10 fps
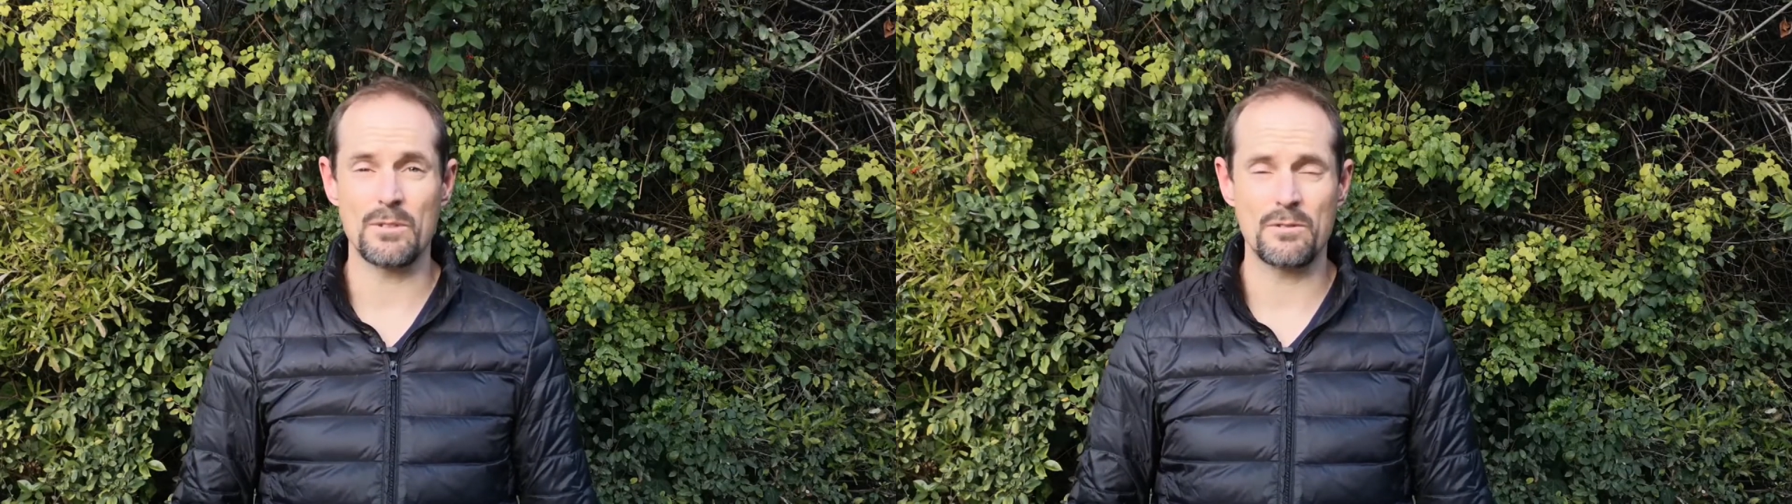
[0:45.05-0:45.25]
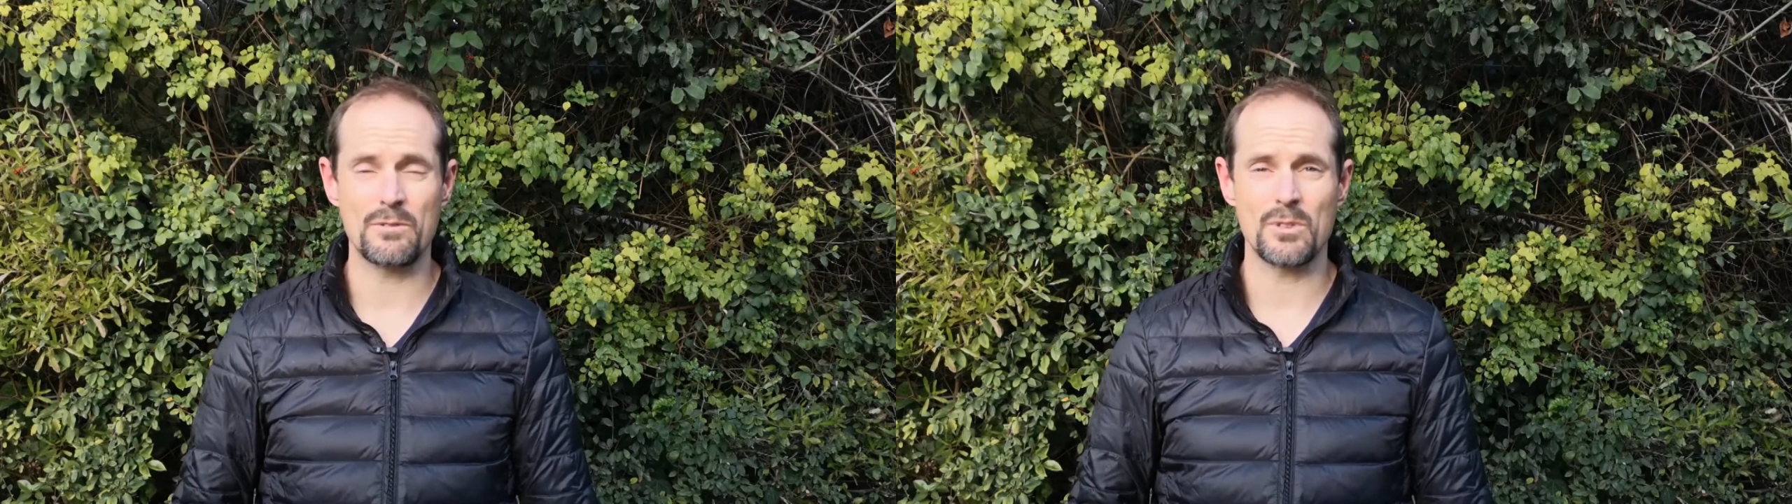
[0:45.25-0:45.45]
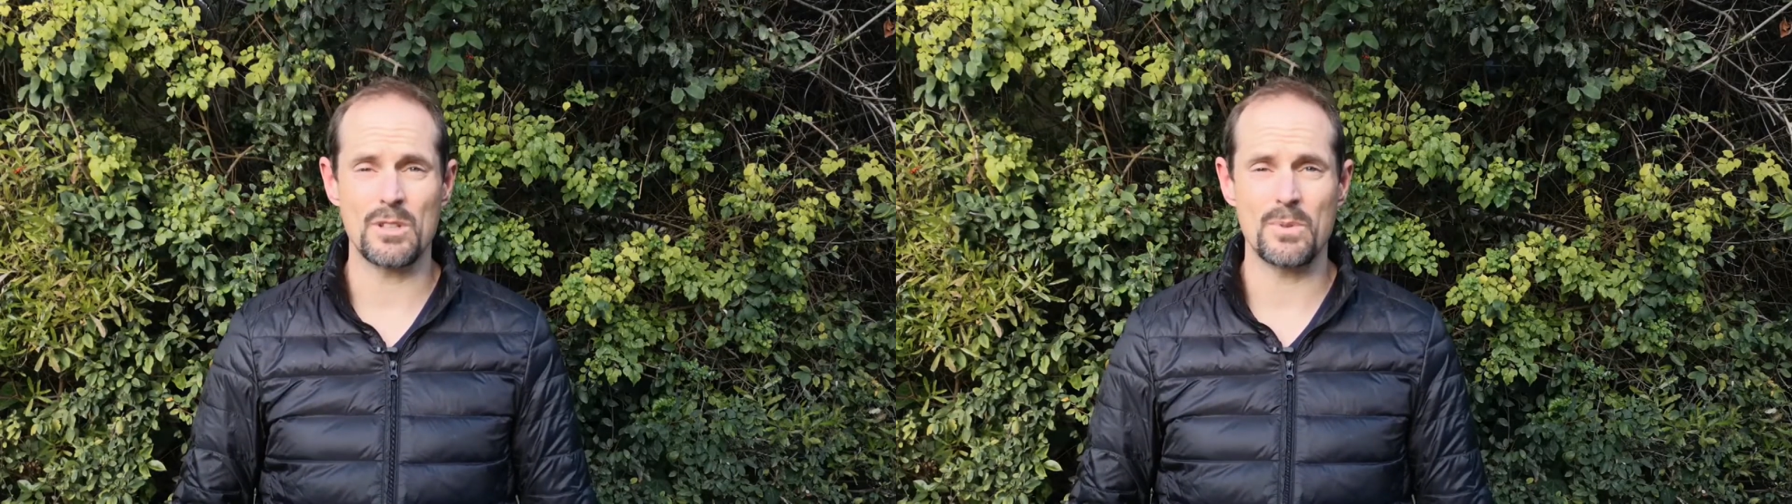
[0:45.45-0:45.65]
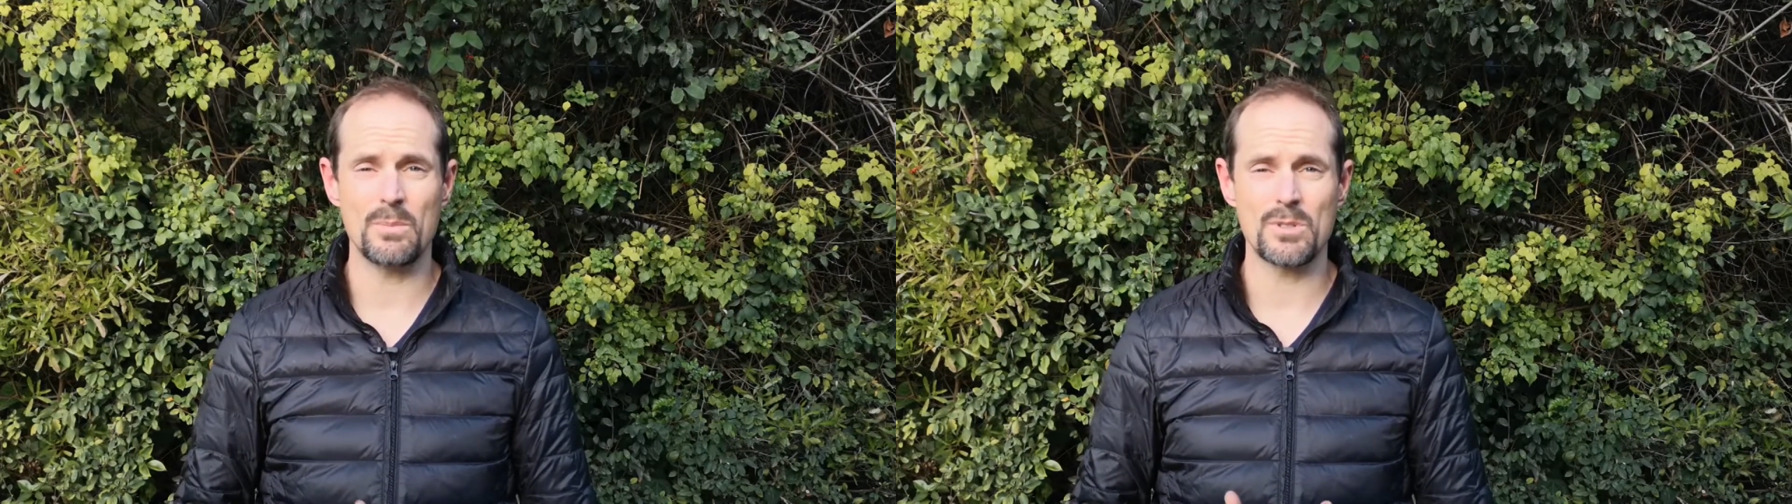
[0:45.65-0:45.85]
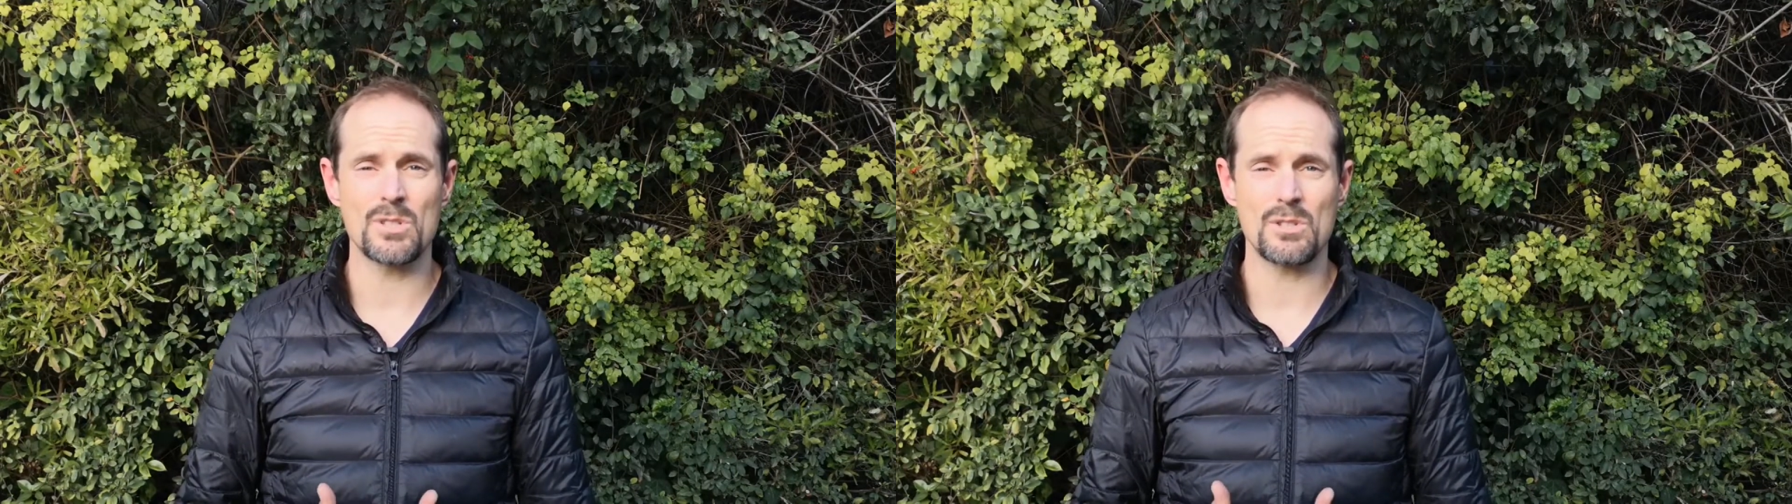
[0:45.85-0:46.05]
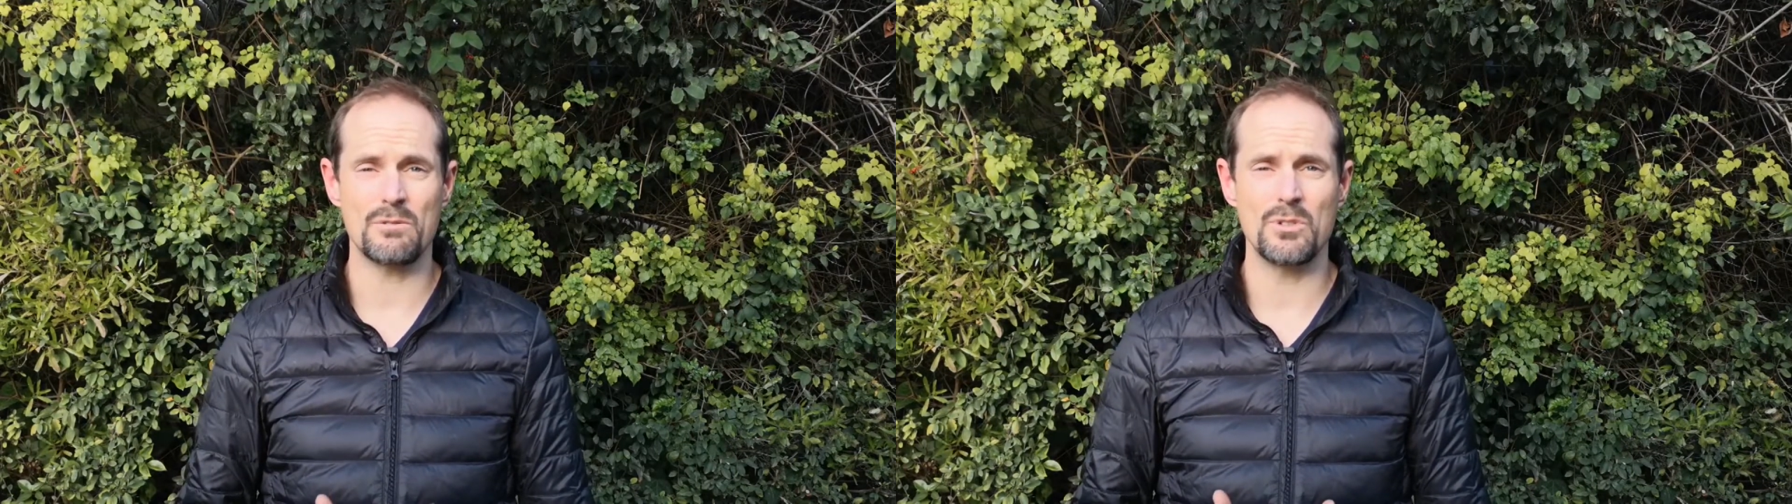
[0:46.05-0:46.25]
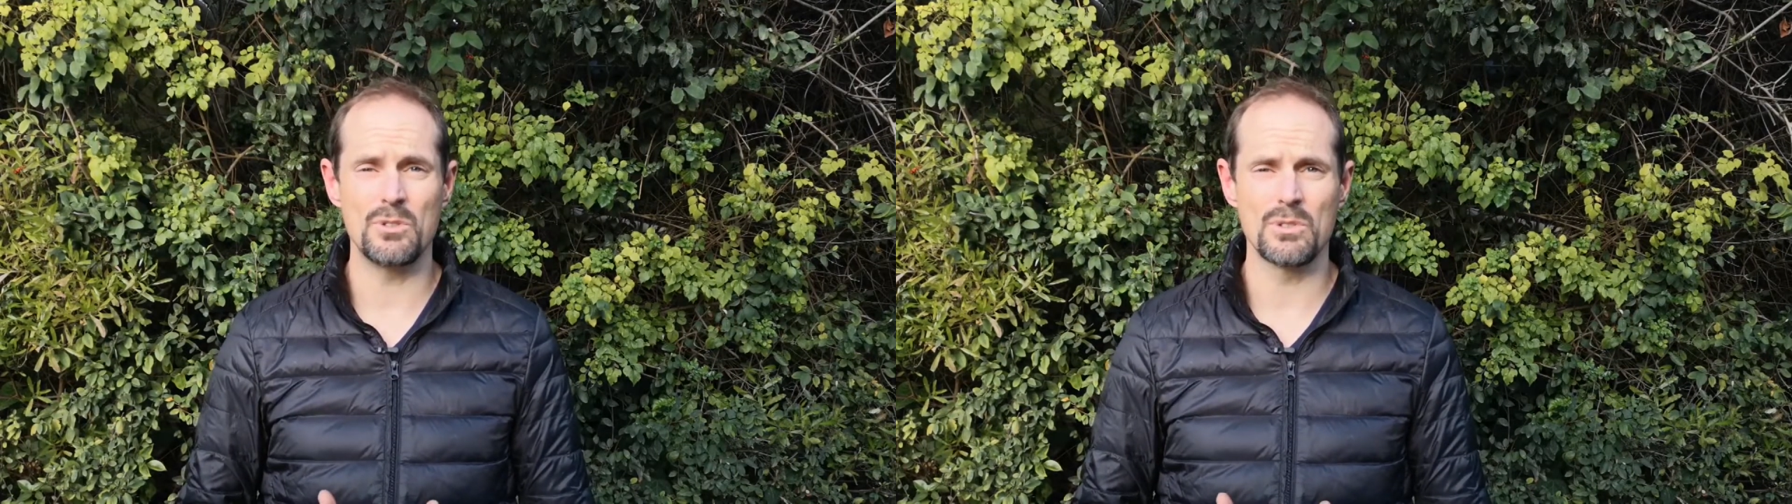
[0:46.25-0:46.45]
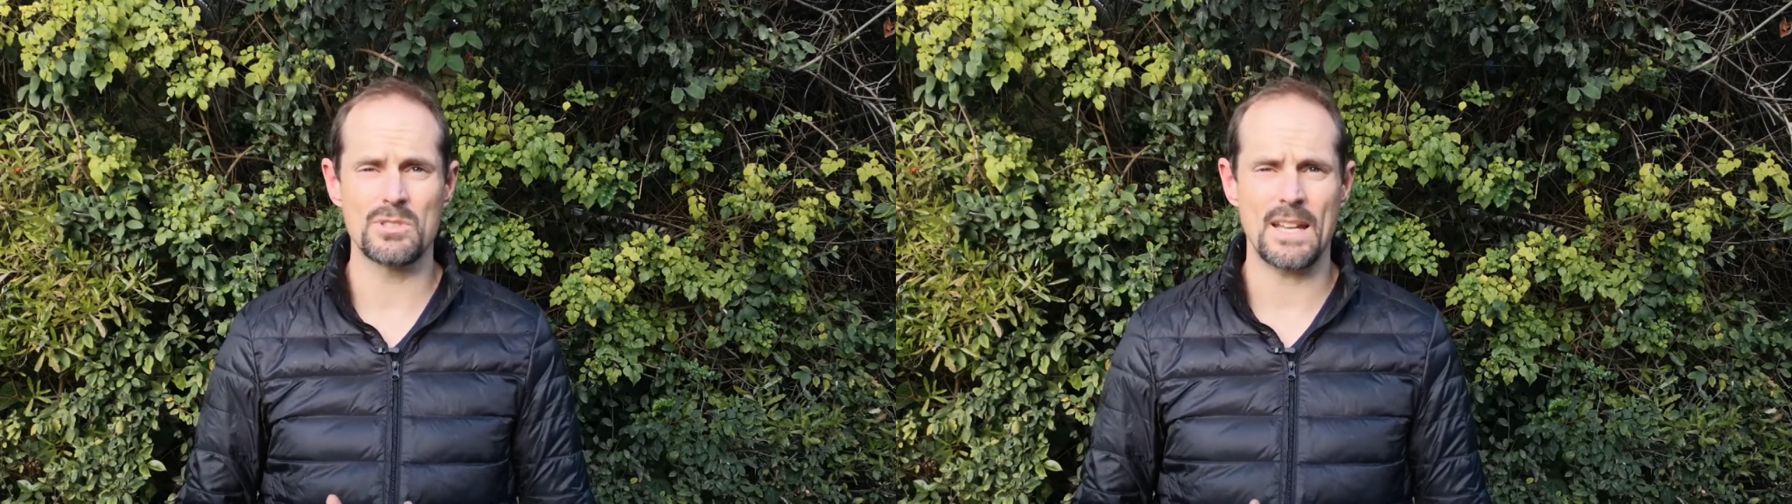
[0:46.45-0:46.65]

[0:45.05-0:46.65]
for the purposes of funerals,